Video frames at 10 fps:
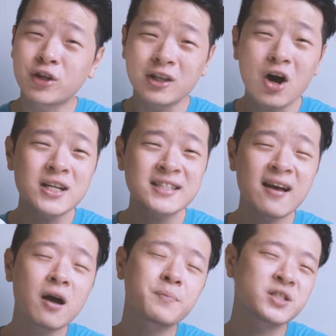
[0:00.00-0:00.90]
the longest
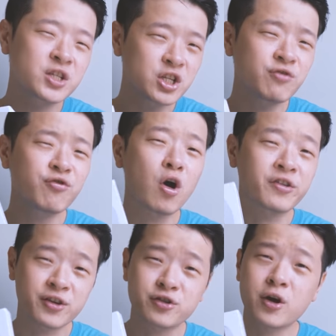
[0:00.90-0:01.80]
time, I've been searching for a
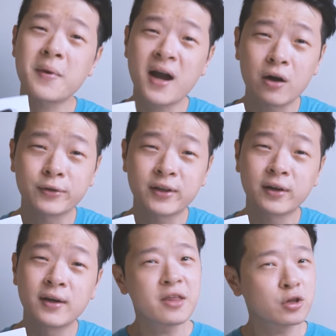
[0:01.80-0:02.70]
subscriber
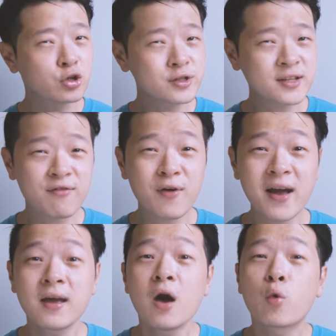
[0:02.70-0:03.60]
counter. The closest I
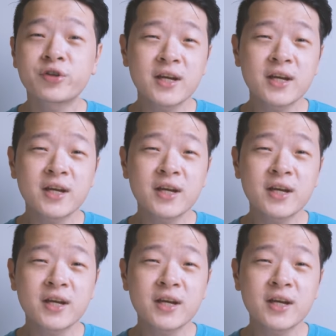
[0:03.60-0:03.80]
find was